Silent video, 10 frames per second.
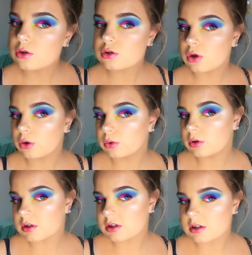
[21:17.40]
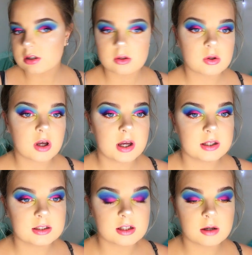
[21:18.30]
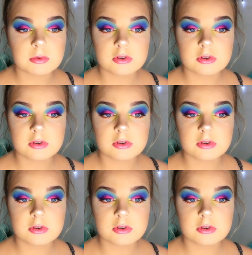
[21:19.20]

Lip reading: So this is the look I ended up